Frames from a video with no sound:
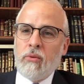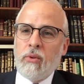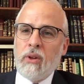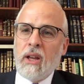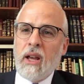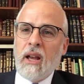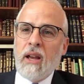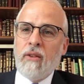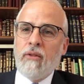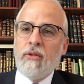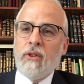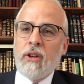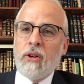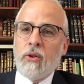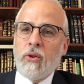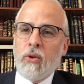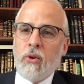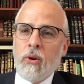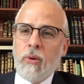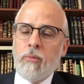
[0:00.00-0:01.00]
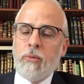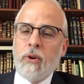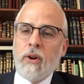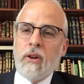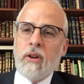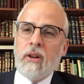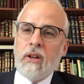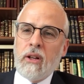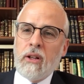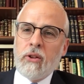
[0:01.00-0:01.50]
we have
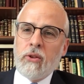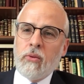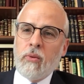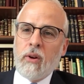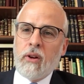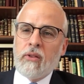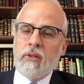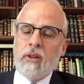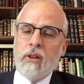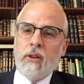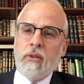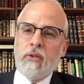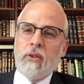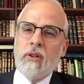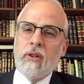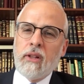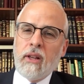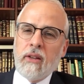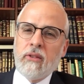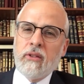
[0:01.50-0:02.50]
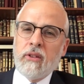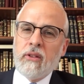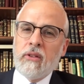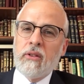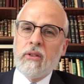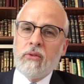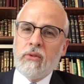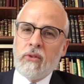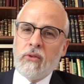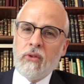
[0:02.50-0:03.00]
incorporated into ourselves the
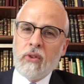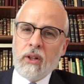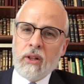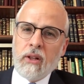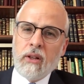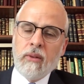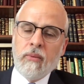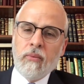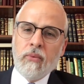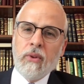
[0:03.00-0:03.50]
lessons of Tefillah,